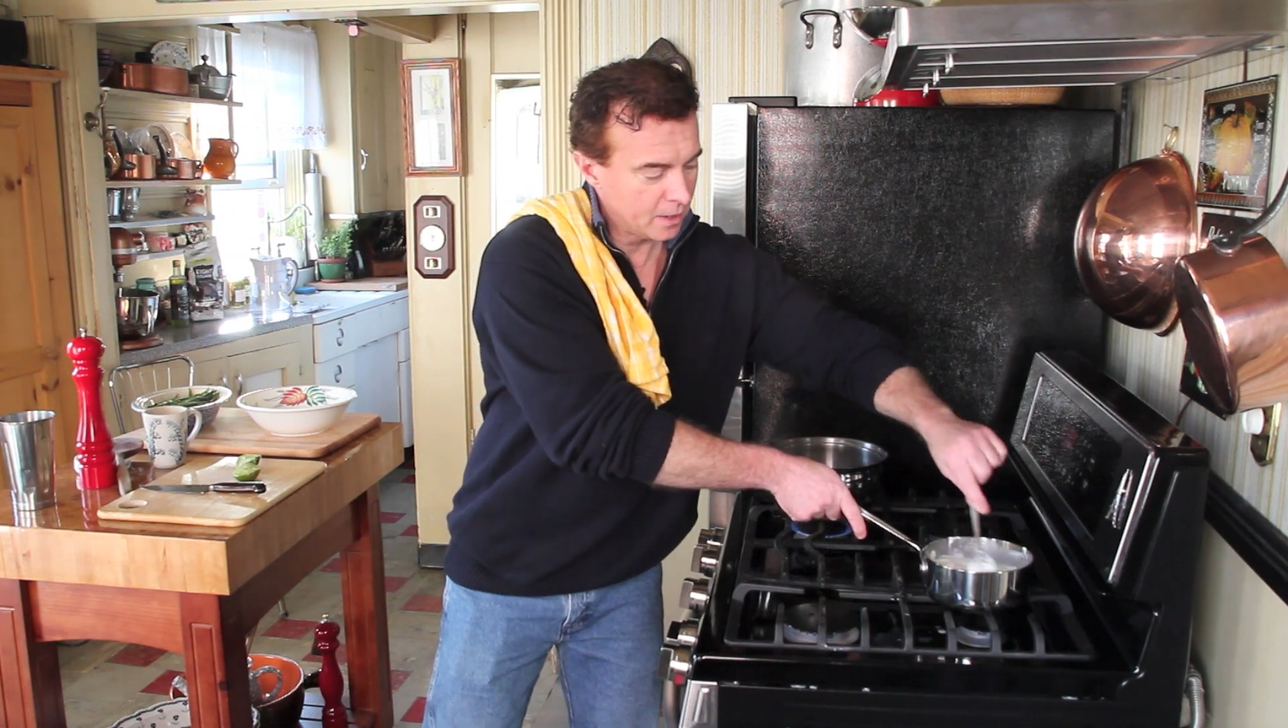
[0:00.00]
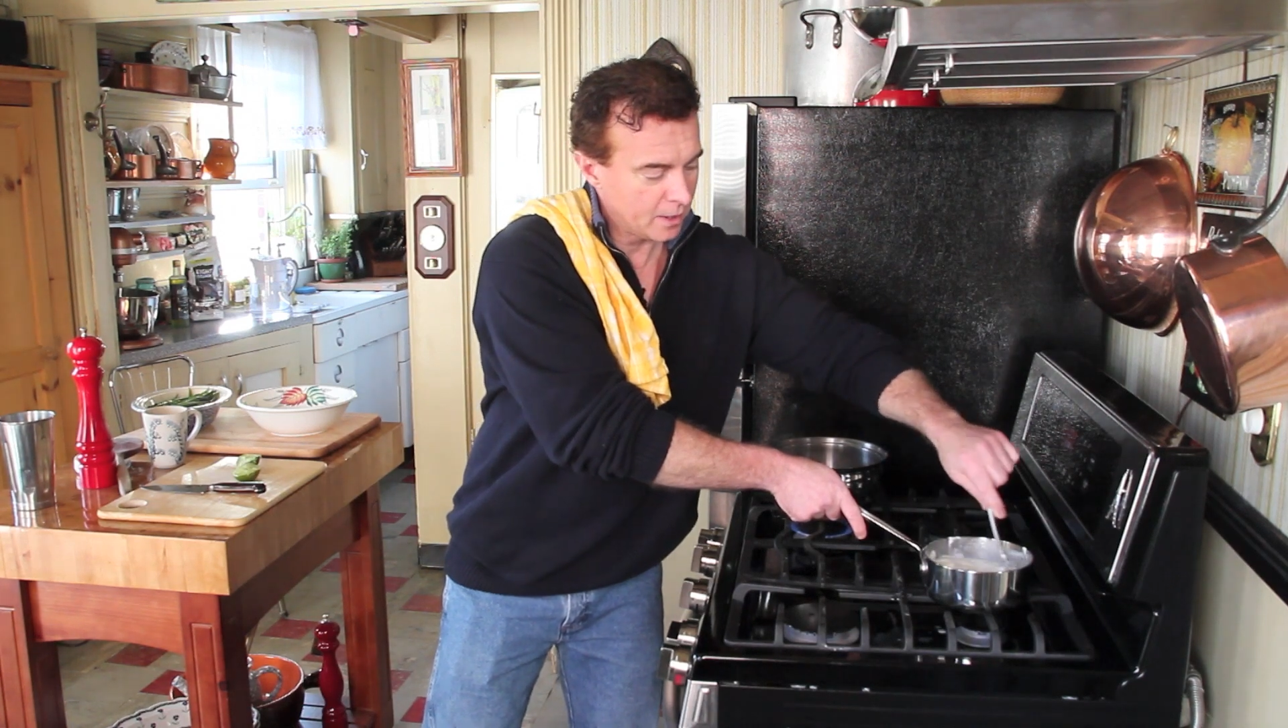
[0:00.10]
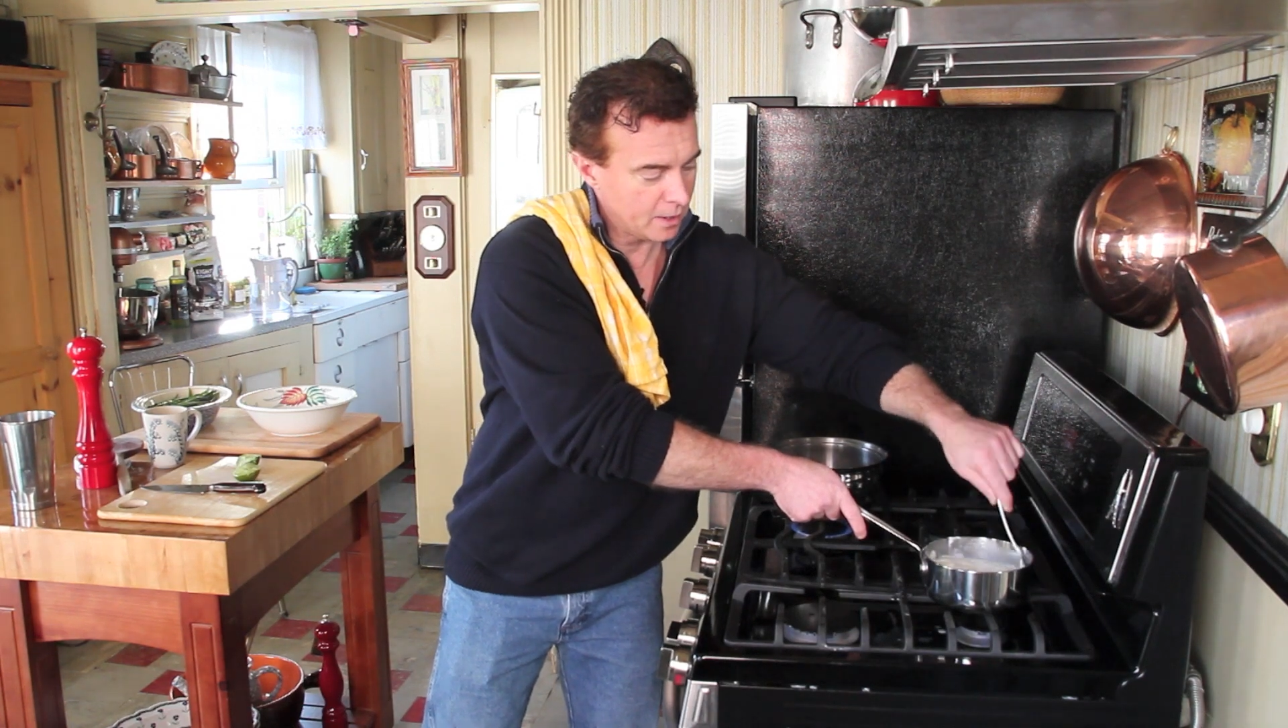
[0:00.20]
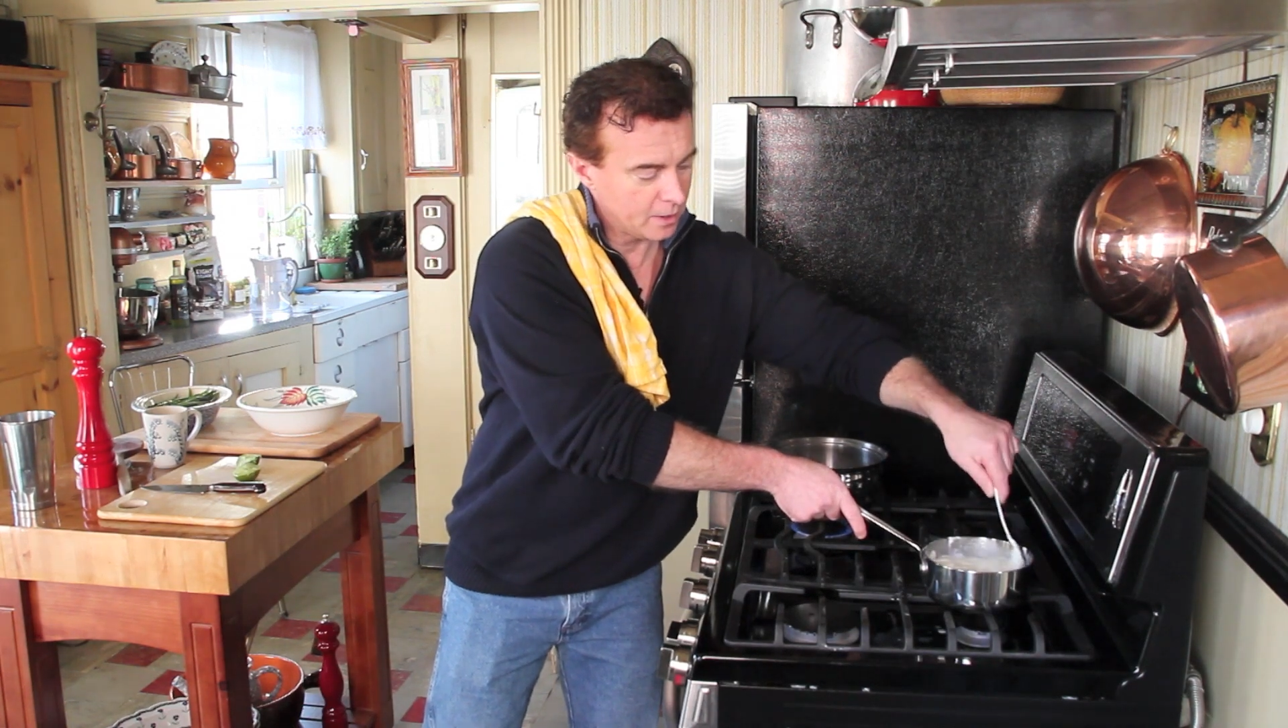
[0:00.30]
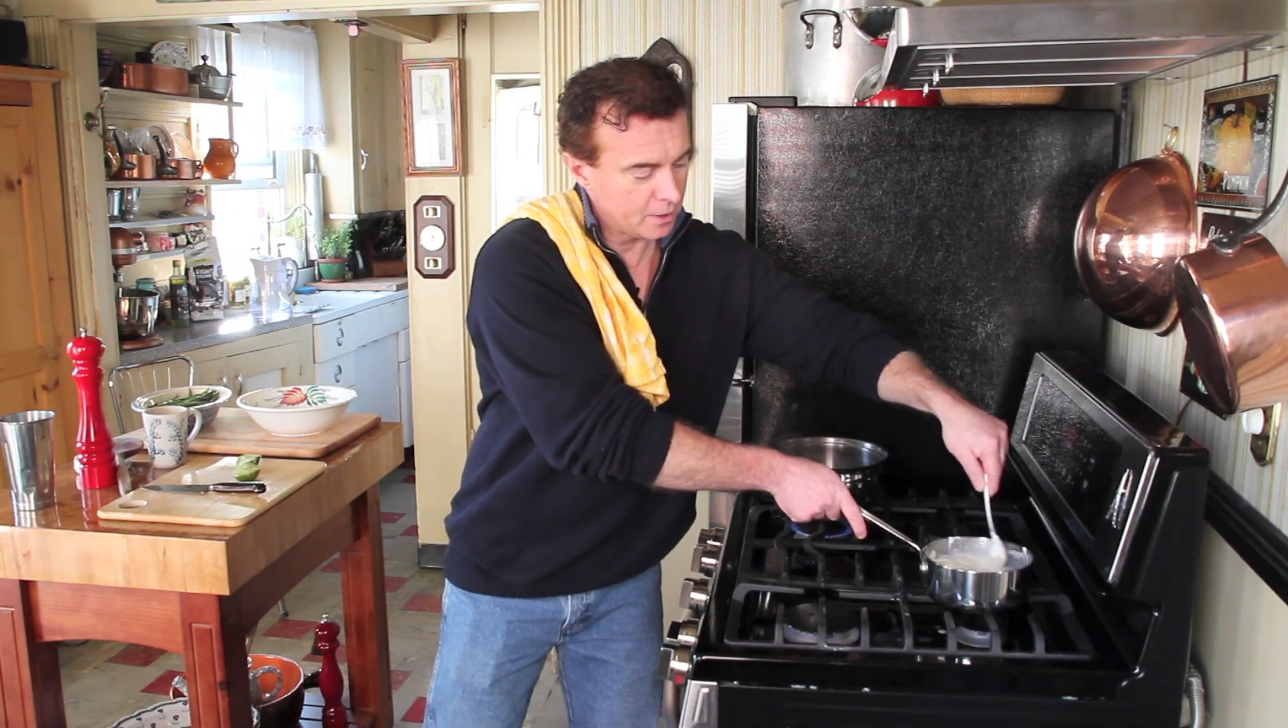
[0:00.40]

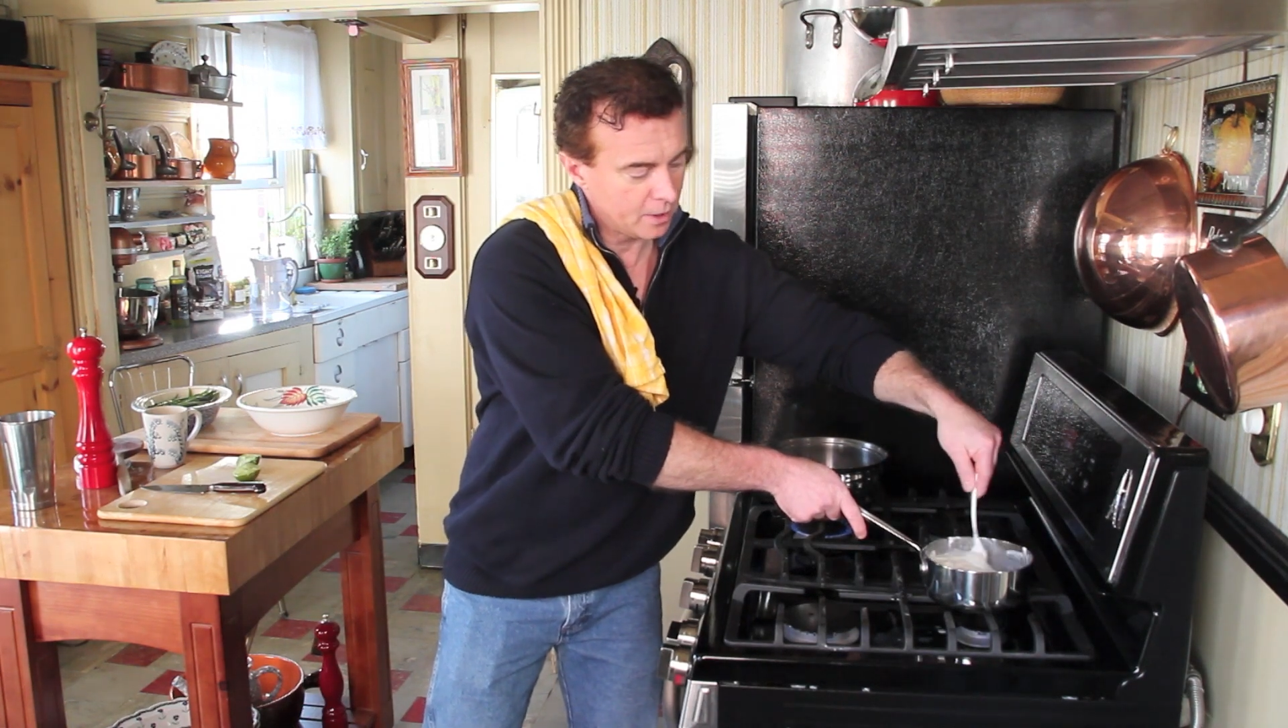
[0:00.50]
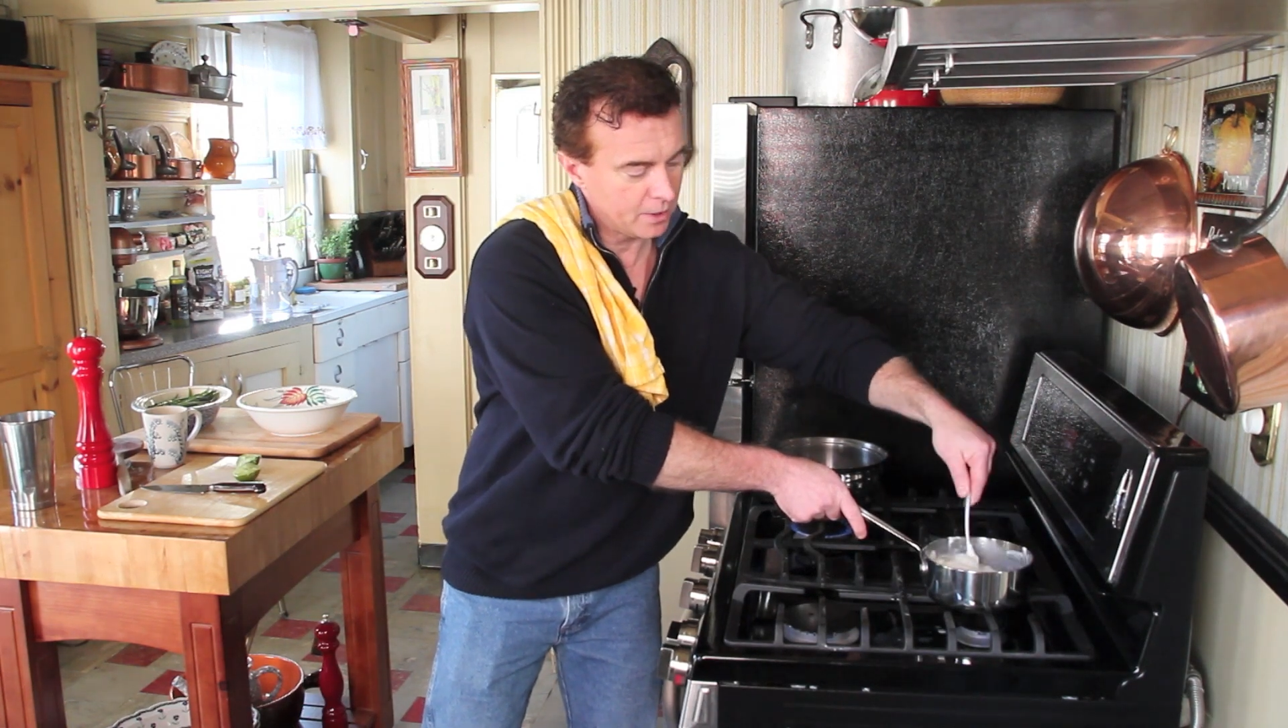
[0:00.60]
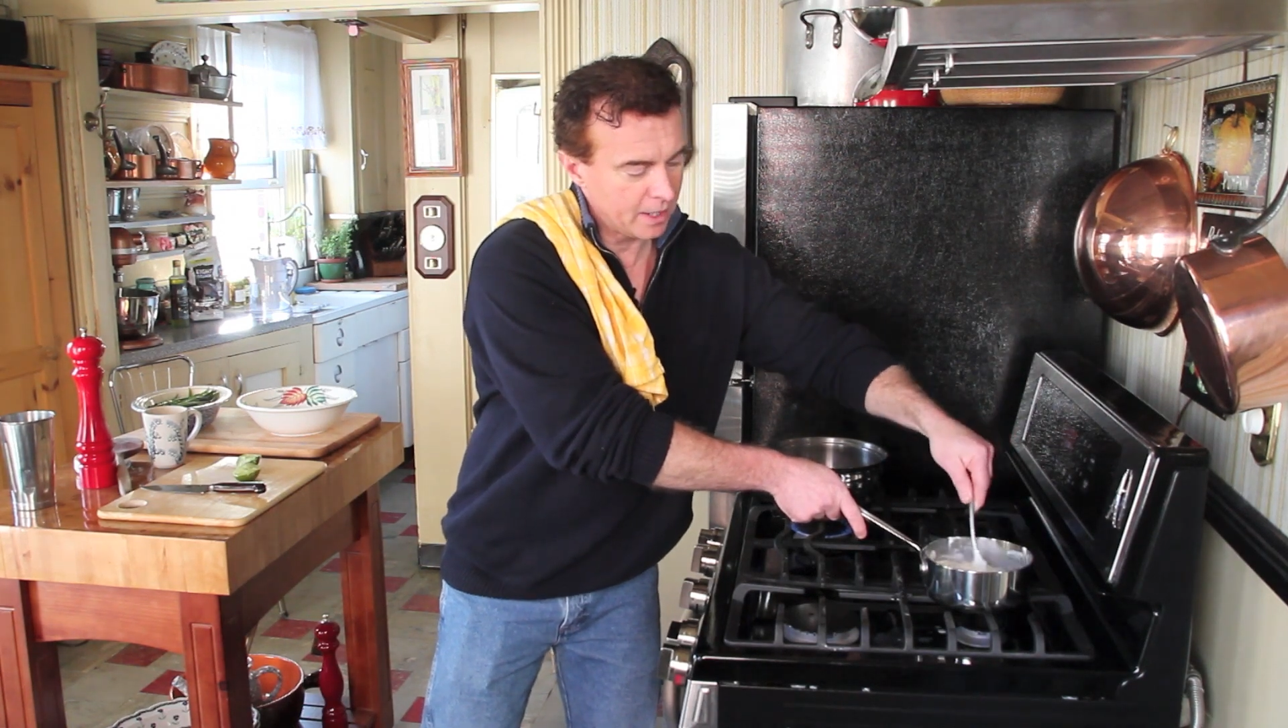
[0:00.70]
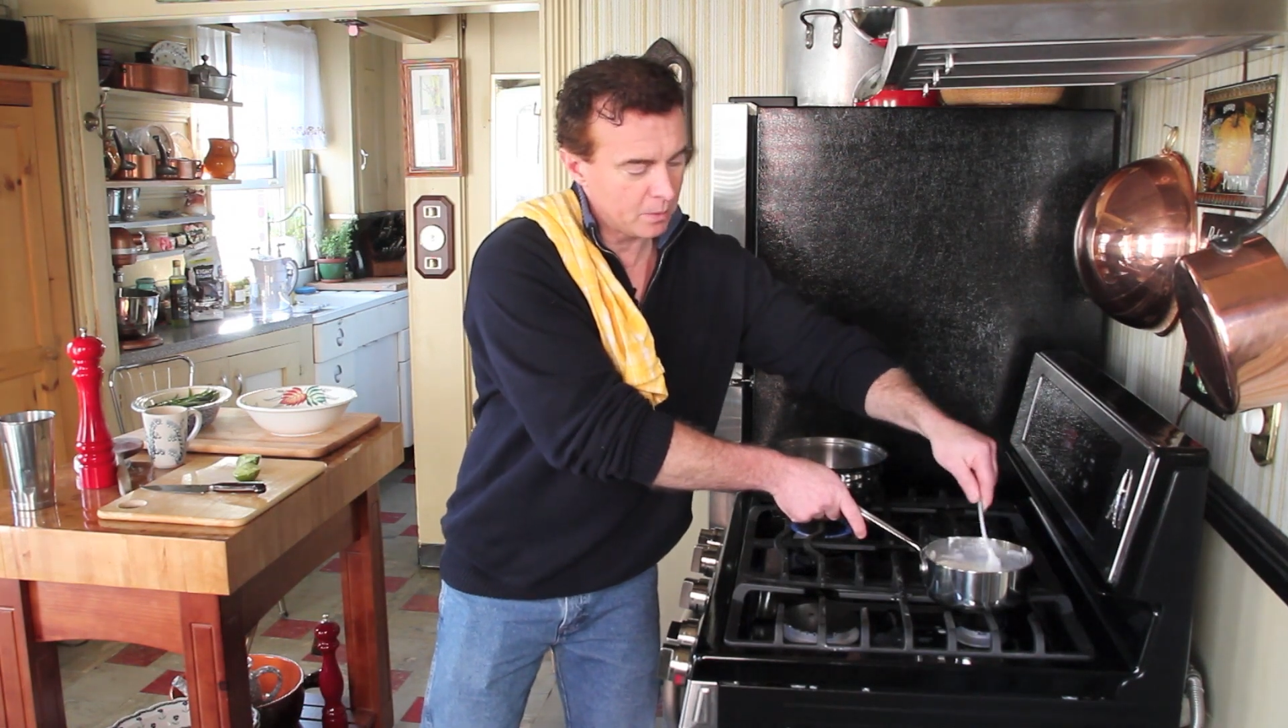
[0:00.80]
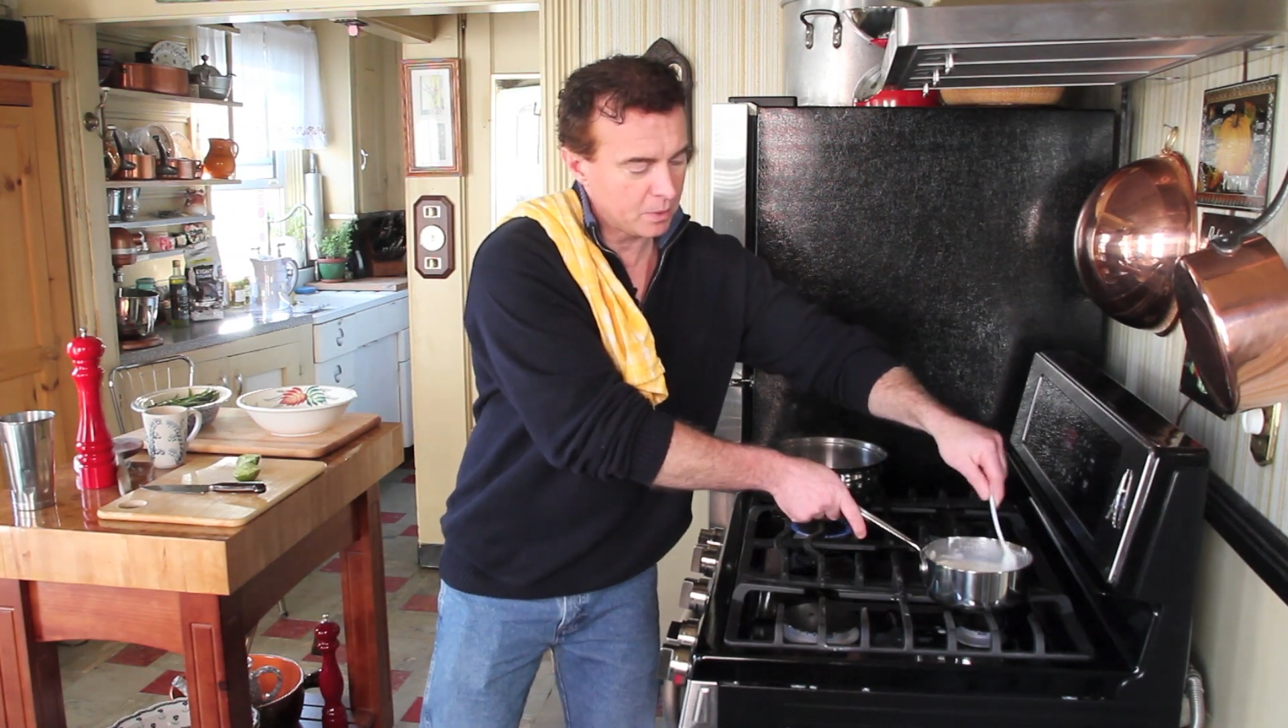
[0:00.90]
And that'll